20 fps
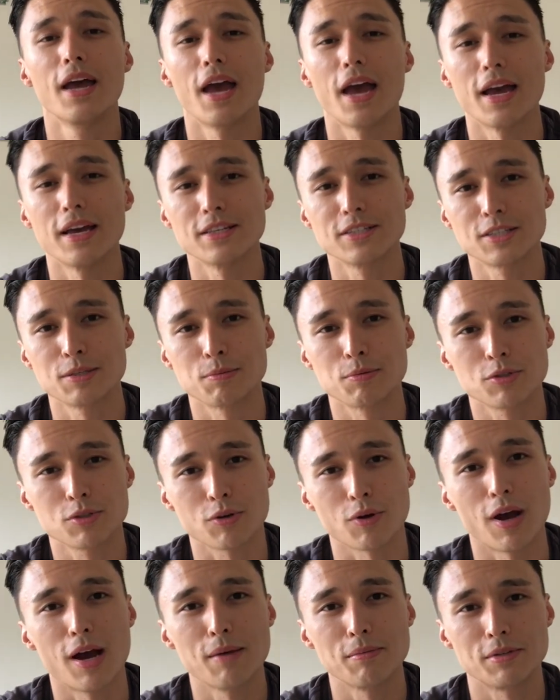and
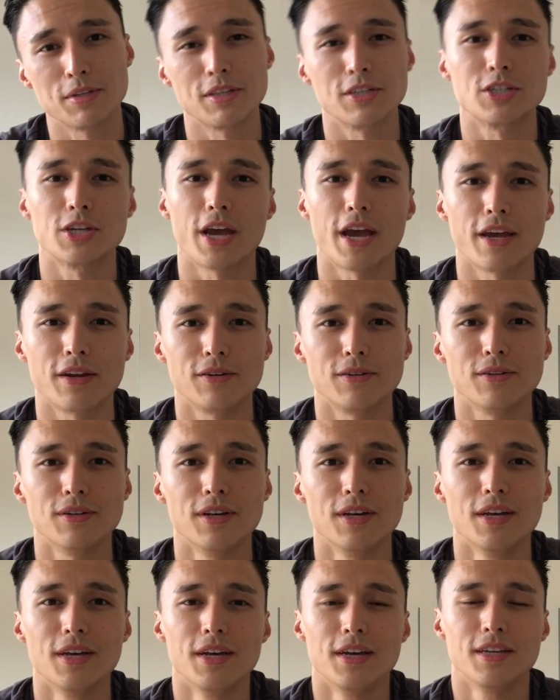subscribe to the channel
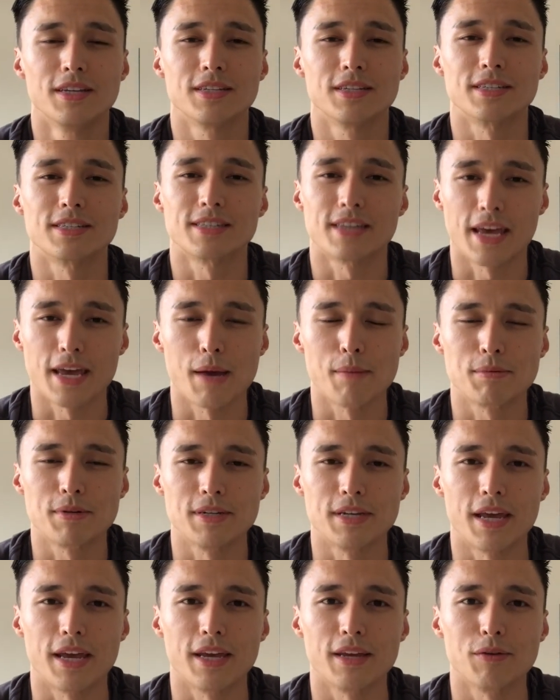to stay up to
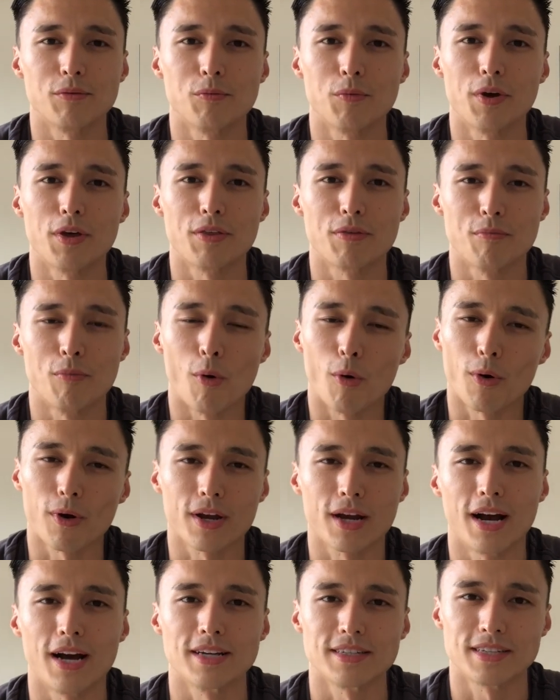date with more
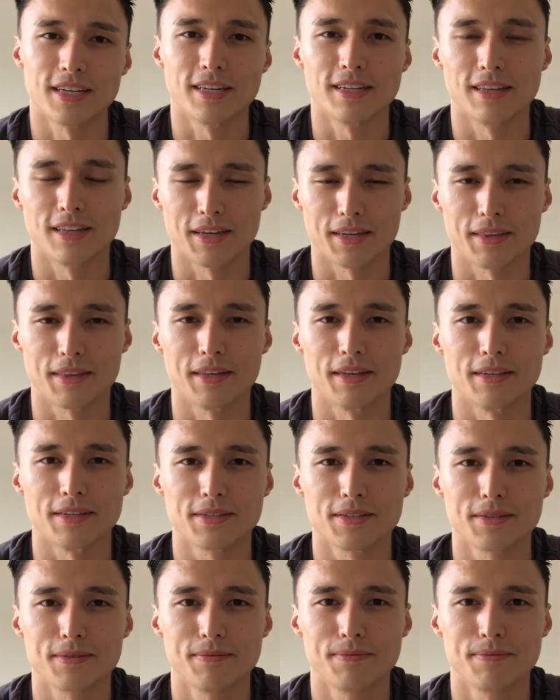content like this.